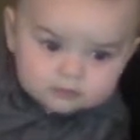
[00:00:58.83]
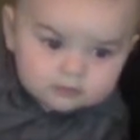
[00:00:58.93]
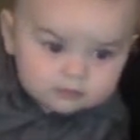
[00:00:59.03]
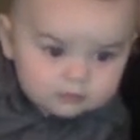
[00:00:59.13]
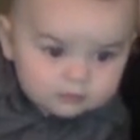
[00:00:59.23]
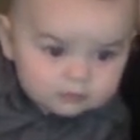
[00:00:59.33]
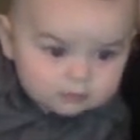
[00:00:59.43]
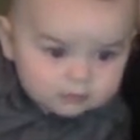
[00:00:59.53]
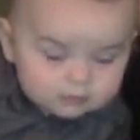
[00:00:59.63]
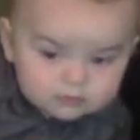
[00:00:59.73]

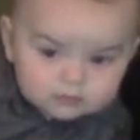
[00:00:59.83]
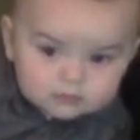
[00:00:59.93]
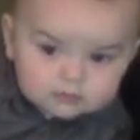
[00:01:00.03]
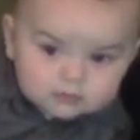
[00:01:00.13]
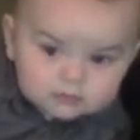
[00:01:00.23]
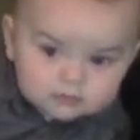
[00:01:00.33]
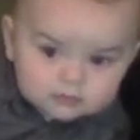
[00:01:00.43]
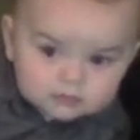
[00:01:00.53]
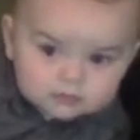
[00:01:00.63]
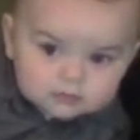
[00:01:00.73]

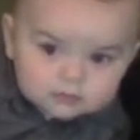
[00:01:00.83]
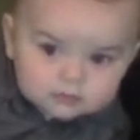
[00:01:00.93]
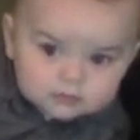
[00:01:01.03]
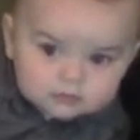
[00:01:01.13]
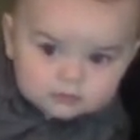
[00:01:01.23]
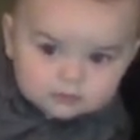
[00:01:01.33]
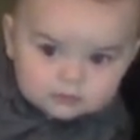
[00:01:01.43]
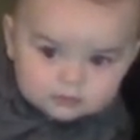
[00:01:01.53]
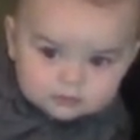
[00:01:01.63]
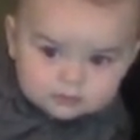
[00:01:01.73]

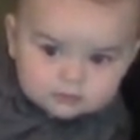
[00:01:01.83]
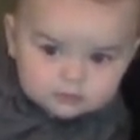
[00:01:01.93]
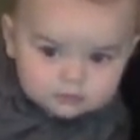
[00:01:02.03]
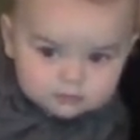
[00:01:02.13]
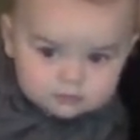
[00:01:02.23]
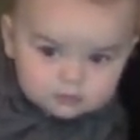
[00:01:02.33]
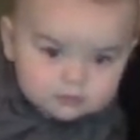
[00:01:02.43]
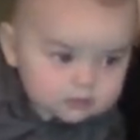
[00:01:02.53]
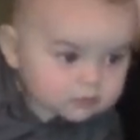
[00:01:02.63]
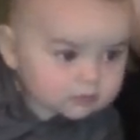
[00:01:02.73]

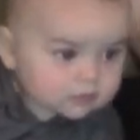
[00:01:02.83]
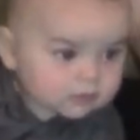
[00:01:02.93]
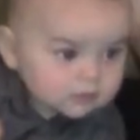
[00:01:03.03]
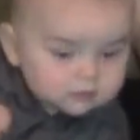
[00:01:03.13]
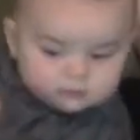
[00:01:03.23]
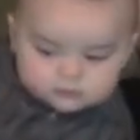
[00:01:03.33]
No words are spoken by the person on screen.